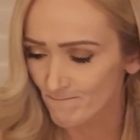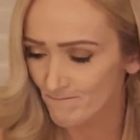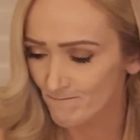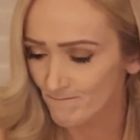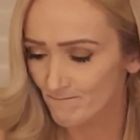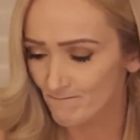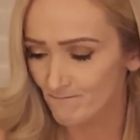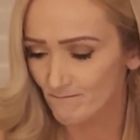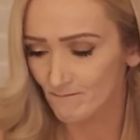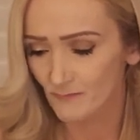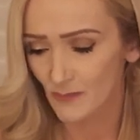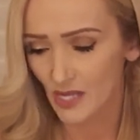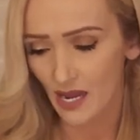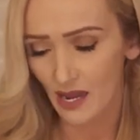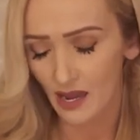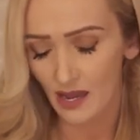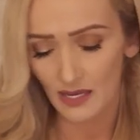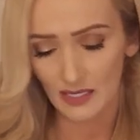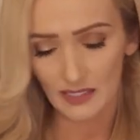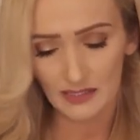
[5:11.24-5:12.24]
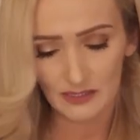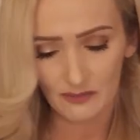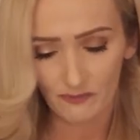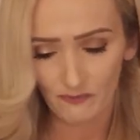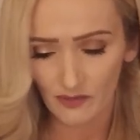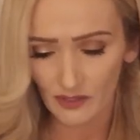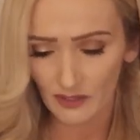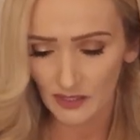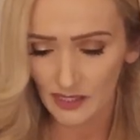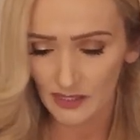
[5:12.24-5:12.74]
yeah, it's
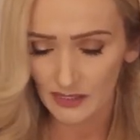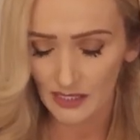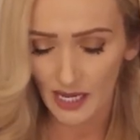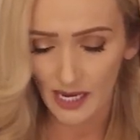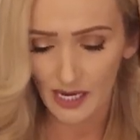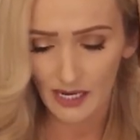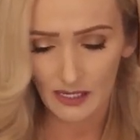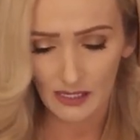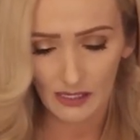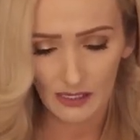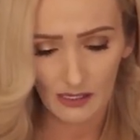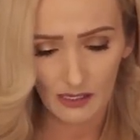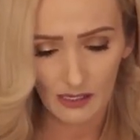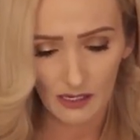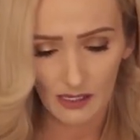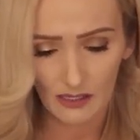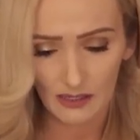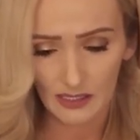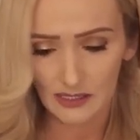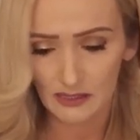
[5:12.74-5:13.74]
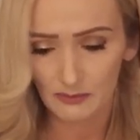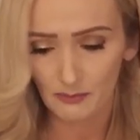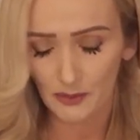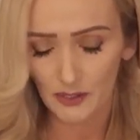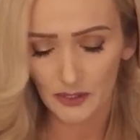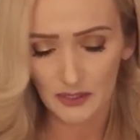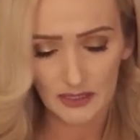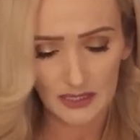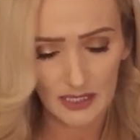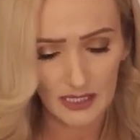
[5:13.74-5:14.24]
feeling like this
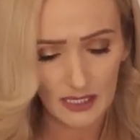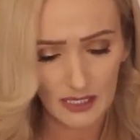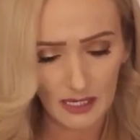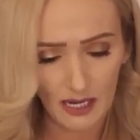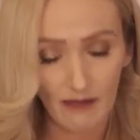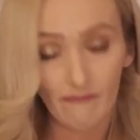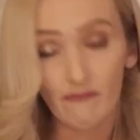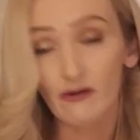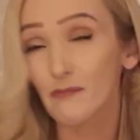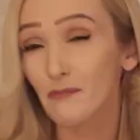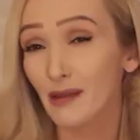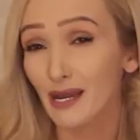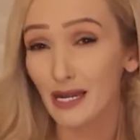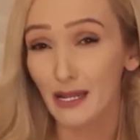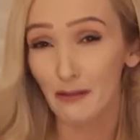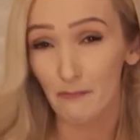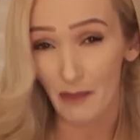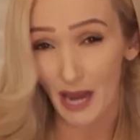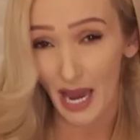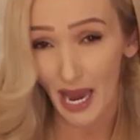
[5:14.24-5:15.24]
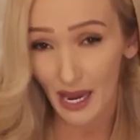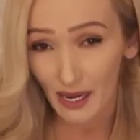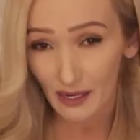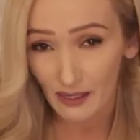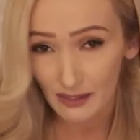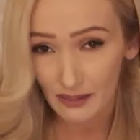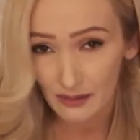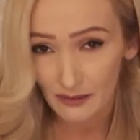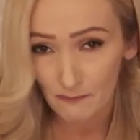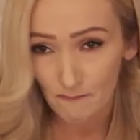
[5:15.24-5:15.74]
person never made it
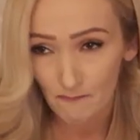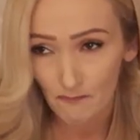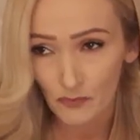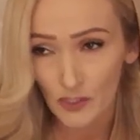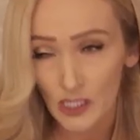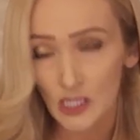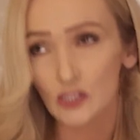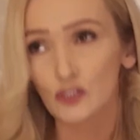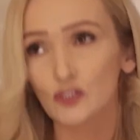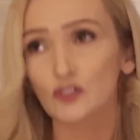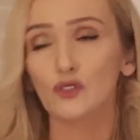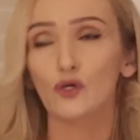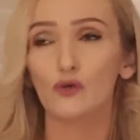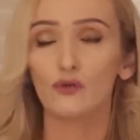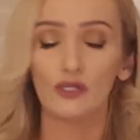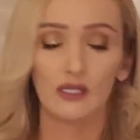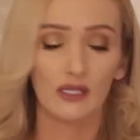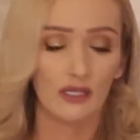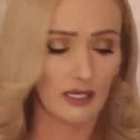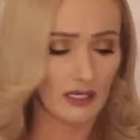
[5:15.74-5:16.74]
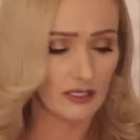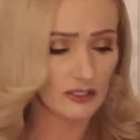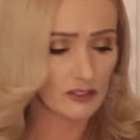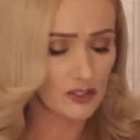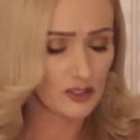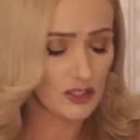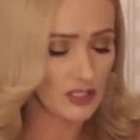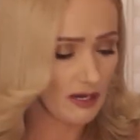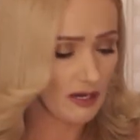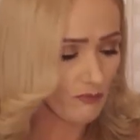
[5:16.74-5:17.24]
back. So the
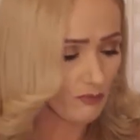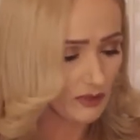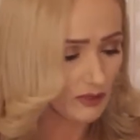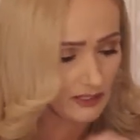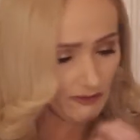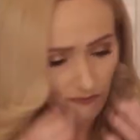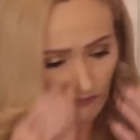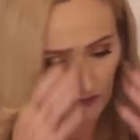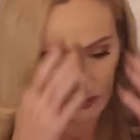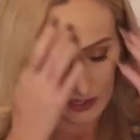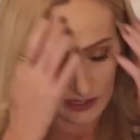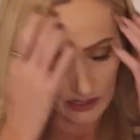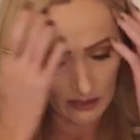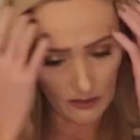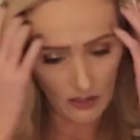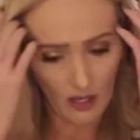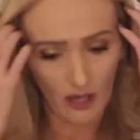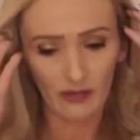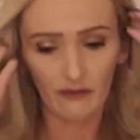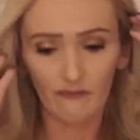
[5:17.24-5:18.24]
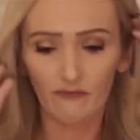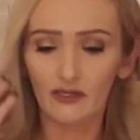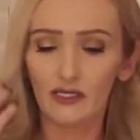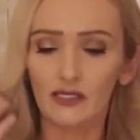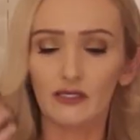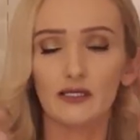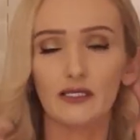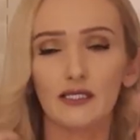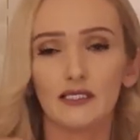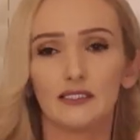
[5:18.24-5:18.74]
energy I'm really feeling a lot of
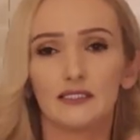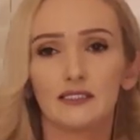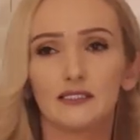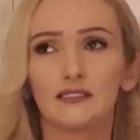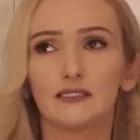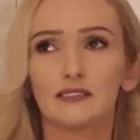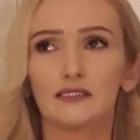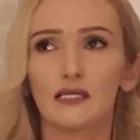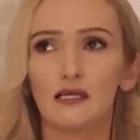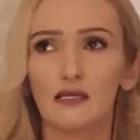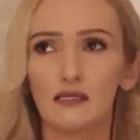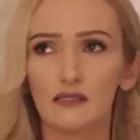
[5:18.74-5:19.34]
here is